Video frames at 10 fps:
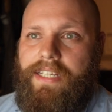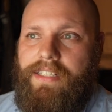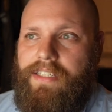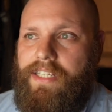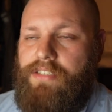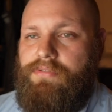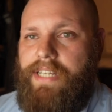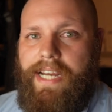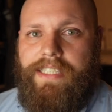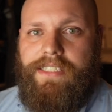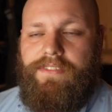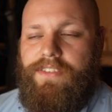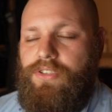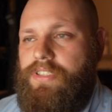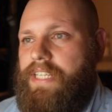it is reactive.
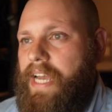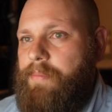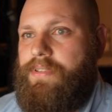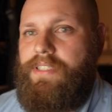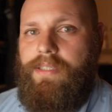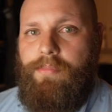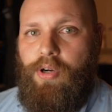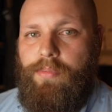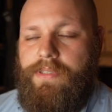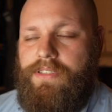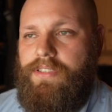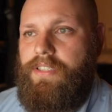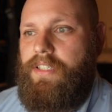It just happens in the moment.